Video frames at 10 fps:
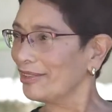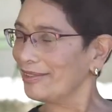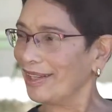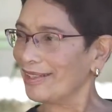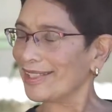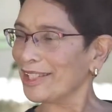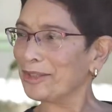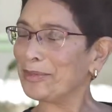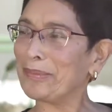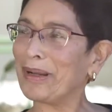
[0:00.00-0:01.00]
tell us a
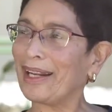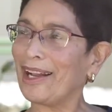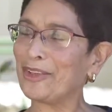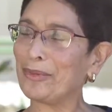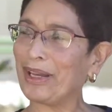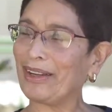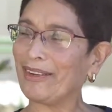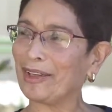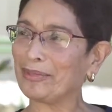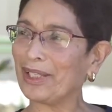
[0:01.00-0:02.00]
little bit about how your
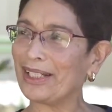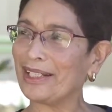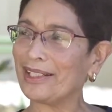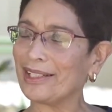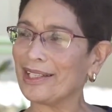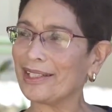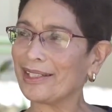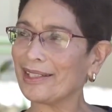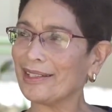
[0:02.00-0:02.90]
background played into this.